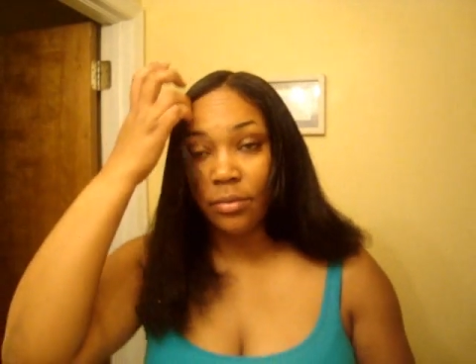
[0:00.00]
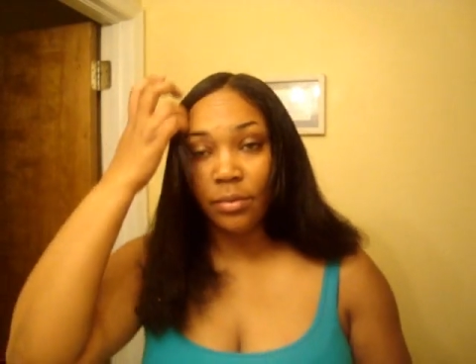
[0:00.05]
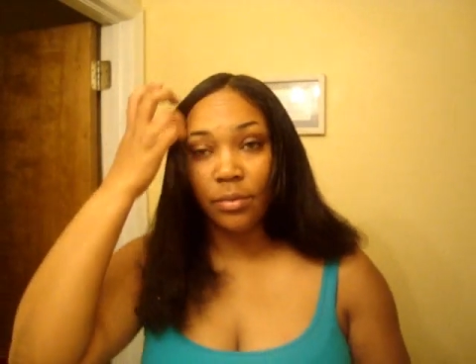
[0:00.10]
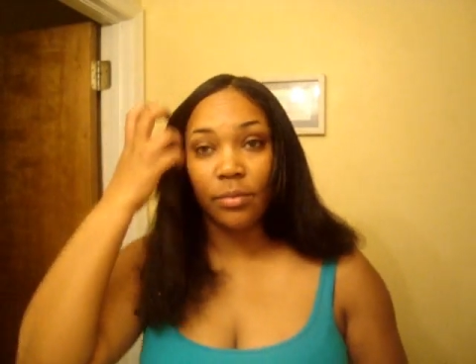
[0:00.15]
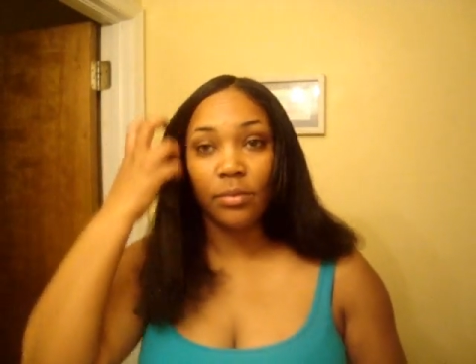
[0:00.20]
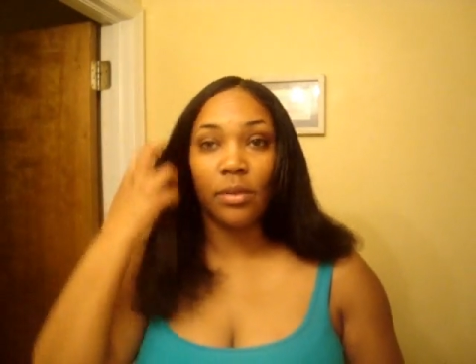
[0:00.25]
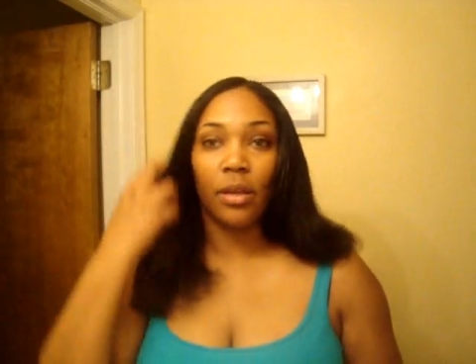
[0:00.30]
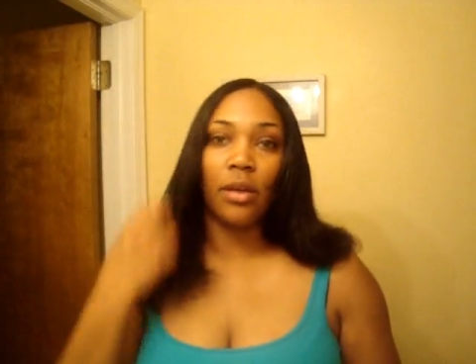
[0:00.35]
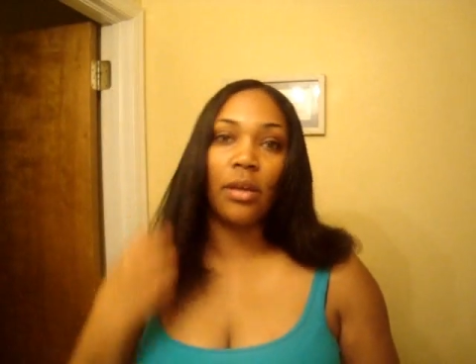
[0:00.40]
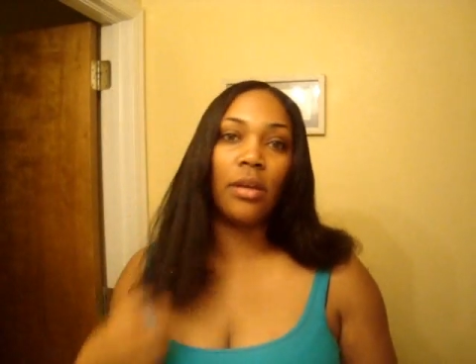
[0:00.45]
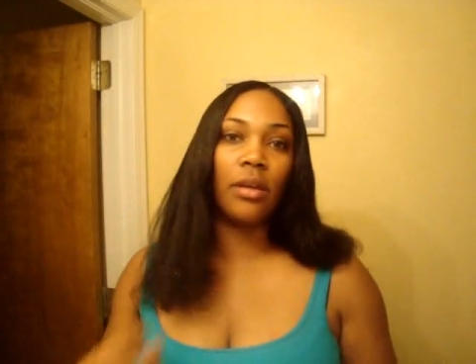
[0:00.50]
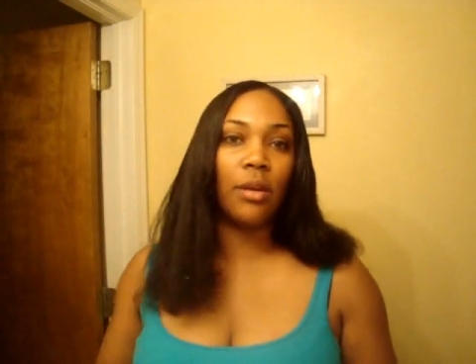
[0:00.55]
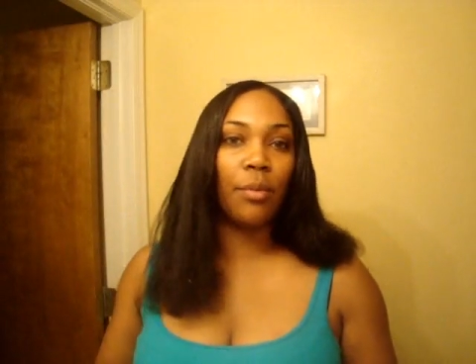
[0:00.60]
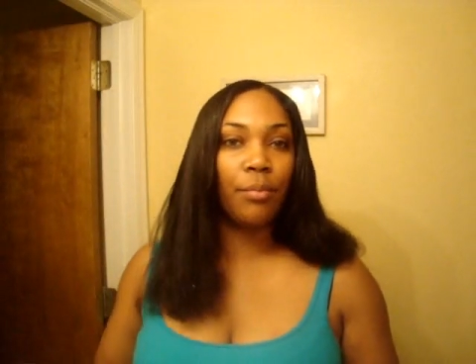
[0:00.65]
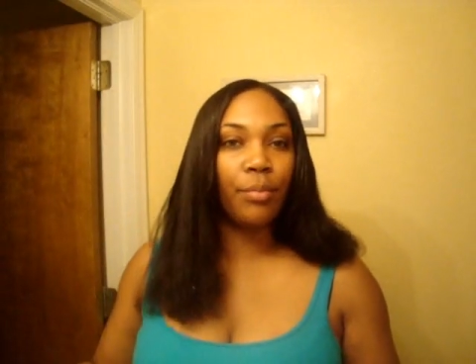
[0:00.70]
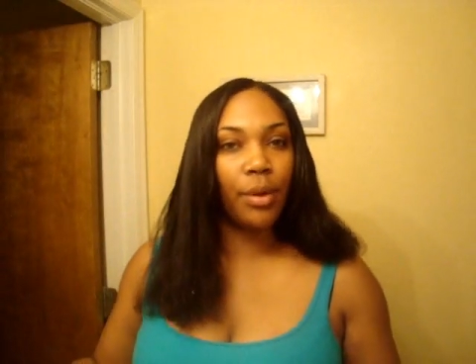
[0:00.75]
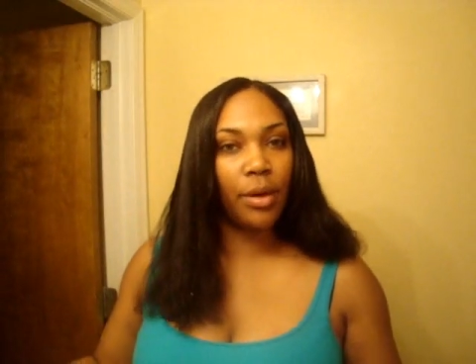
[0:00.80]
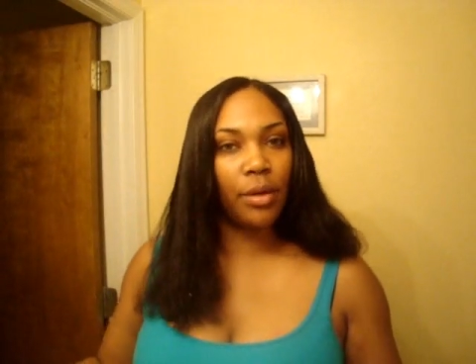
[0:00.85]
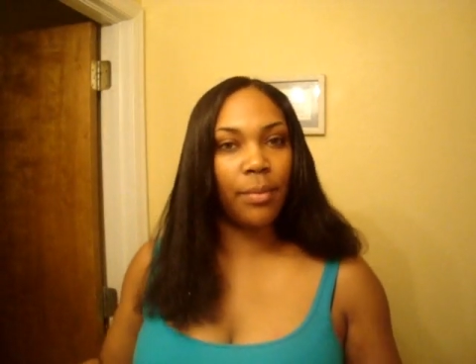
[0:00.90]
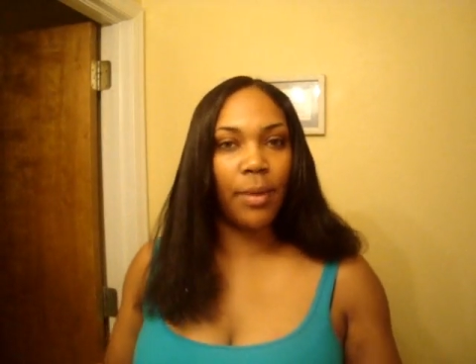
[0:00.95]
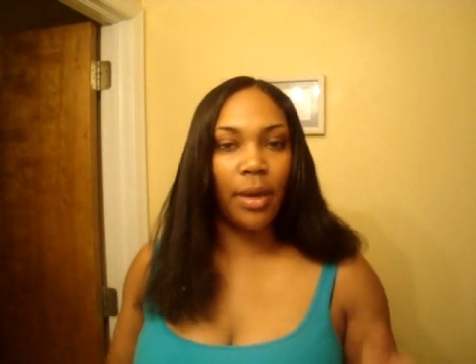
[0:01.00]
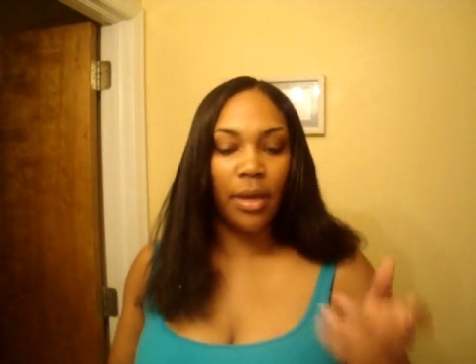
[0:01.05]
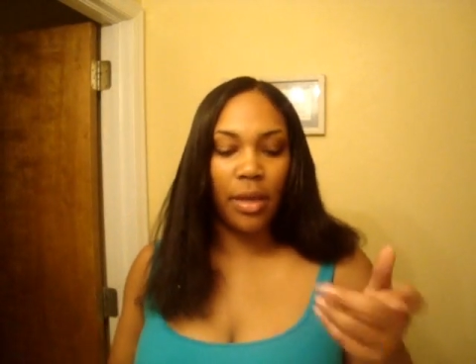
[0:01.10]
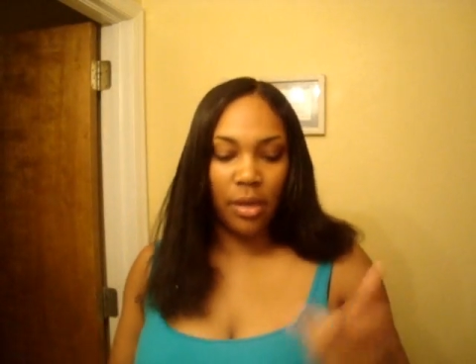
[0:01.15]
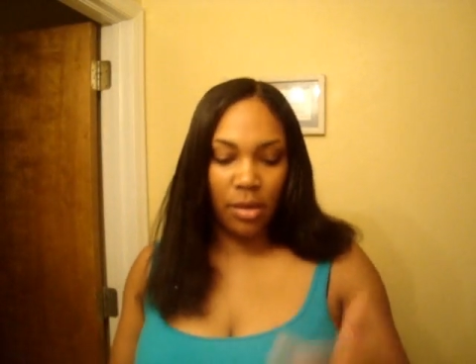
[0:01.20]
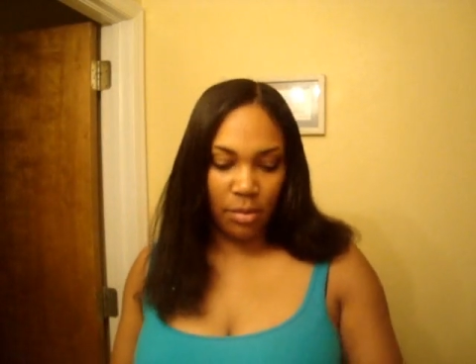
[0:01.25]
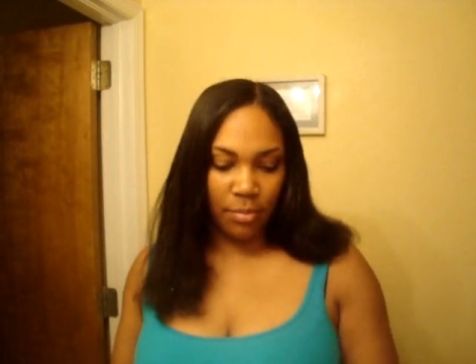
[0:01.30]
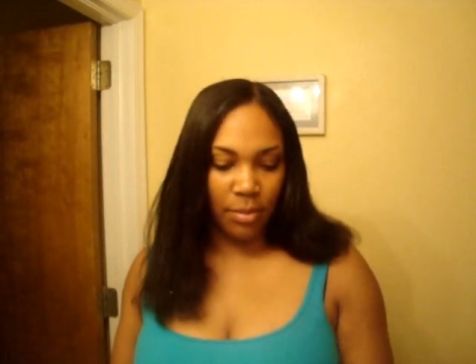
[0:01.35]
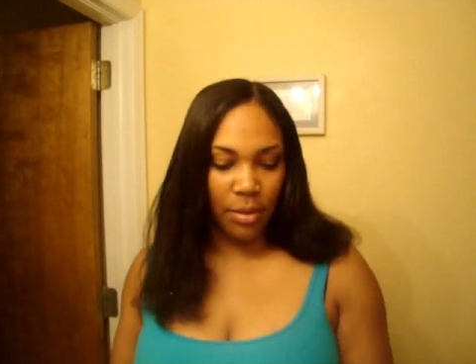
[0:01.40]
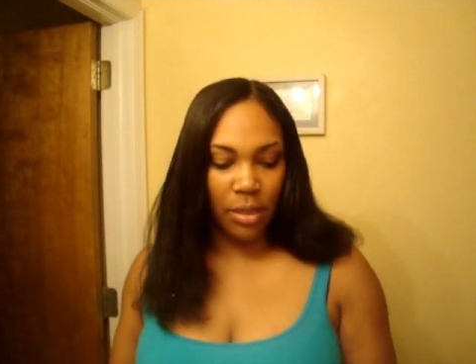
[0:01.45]
I am not think I'm burning my
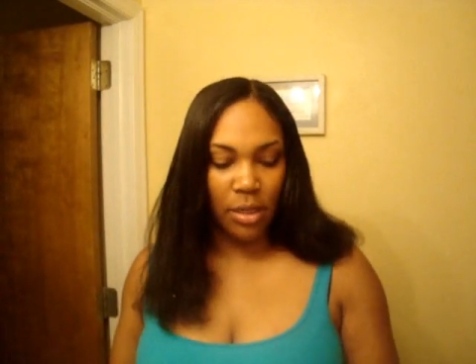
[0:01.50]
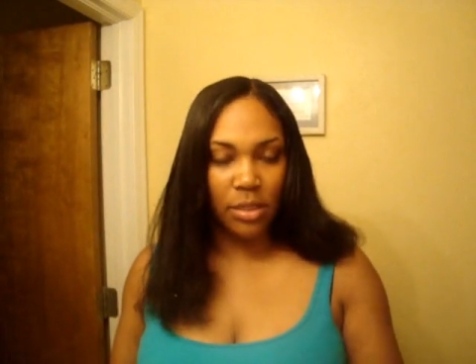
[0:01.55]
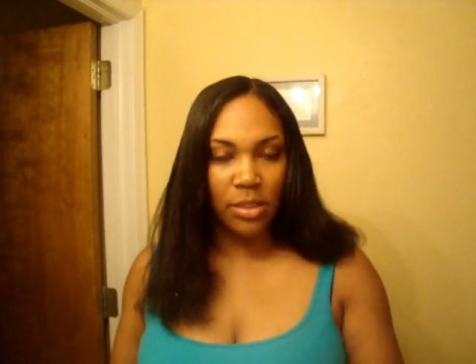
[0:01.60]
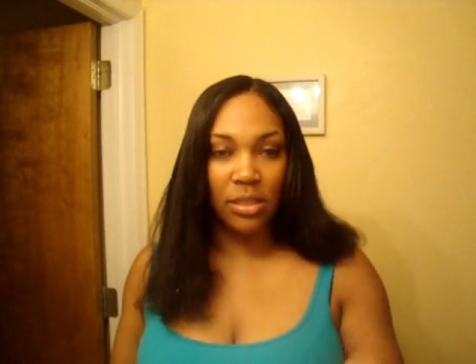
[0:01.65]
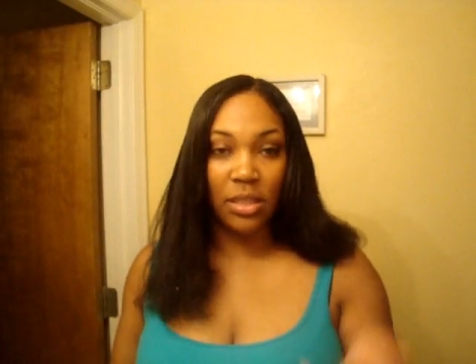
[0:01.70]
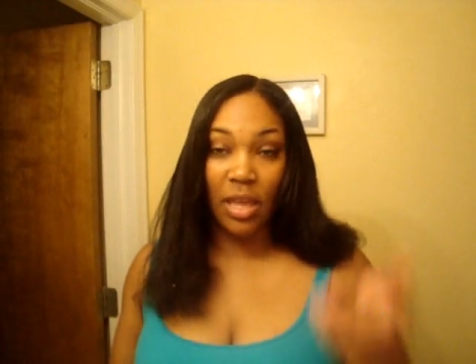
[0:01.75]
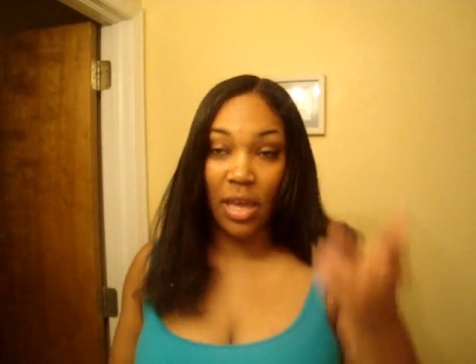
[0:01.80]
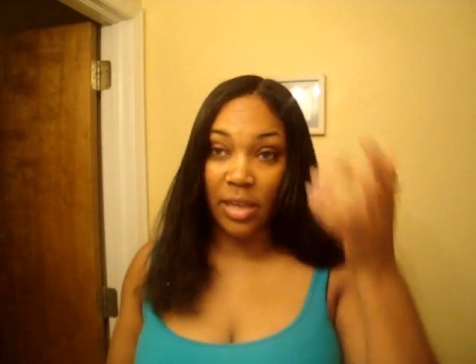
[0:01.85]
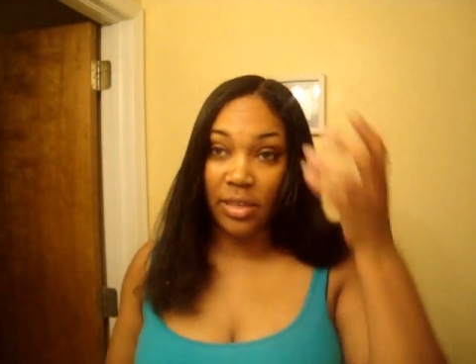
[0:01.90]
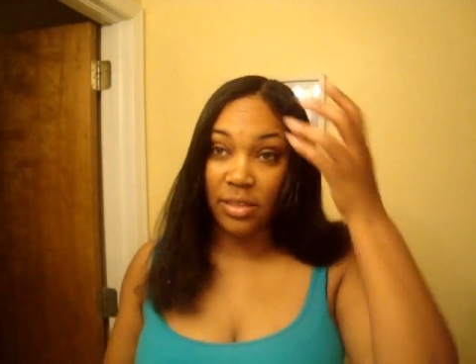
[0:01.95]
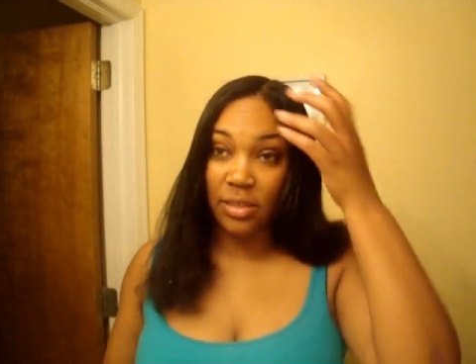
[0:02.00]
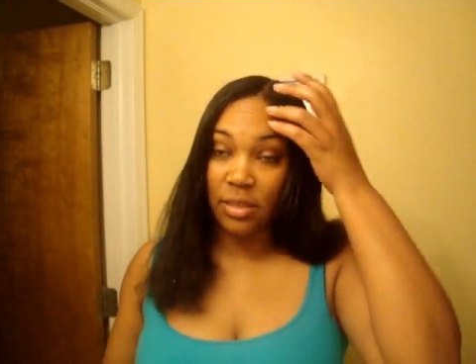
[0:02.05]
hair but it's that